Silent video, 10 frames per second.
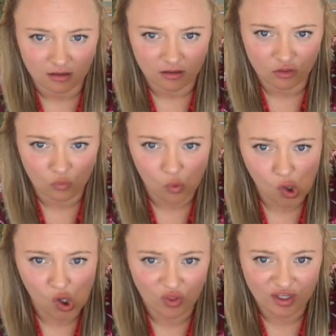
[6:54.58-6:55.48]
On the
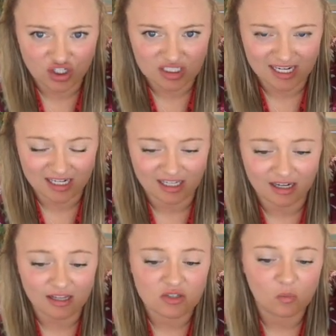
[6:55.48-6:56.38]
wall that just
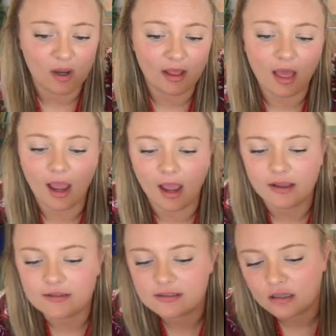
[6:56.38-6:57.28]
ended, as well
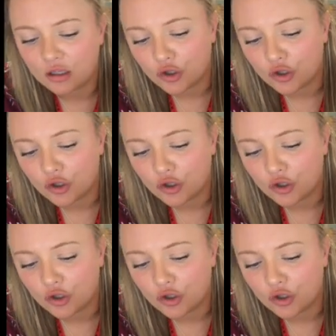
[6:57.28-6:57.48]
as